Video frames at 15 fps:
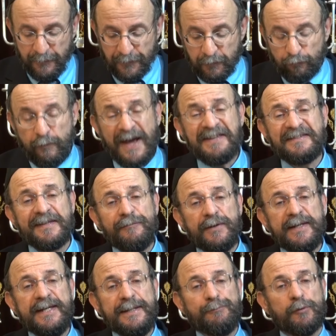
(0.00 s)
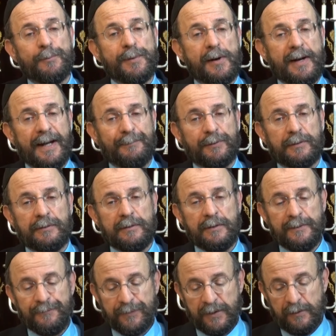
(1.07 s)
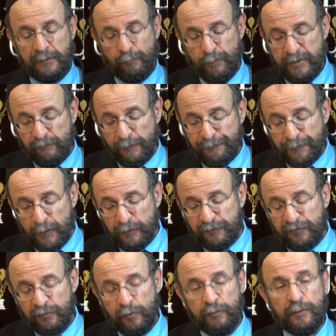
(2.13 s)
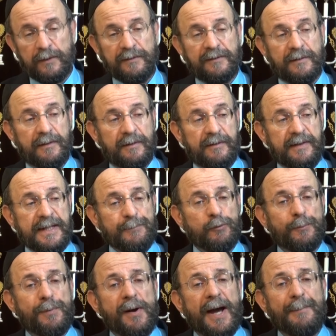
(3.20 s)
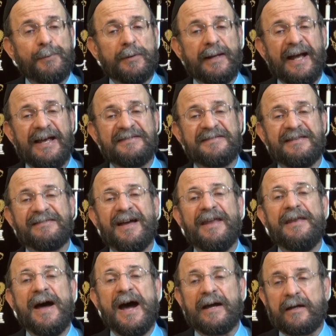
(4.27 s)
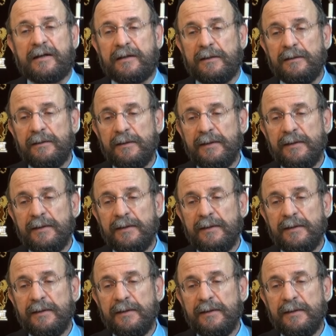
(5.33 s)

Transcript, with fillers: The rest of the Hebrew Bible, we refer to the Hebrew Bible as the Tanakh.